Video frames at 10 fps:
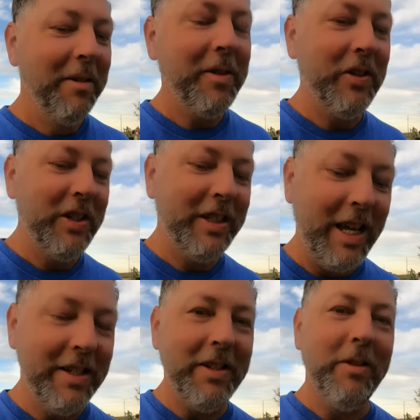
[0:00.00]
Because he's
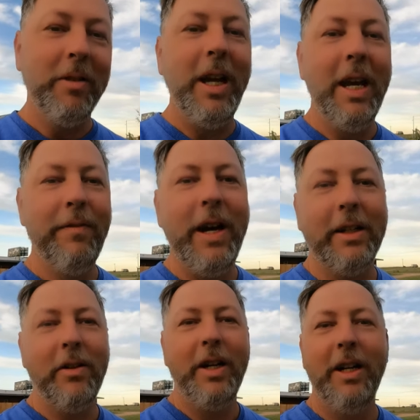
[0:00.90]
got his own egg
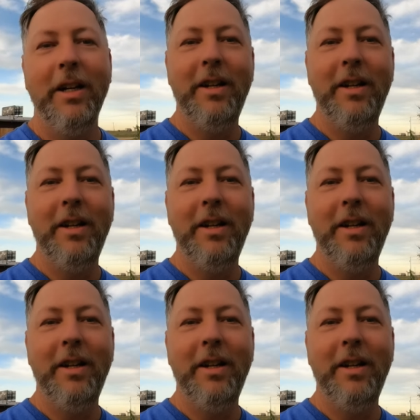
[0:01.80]
factory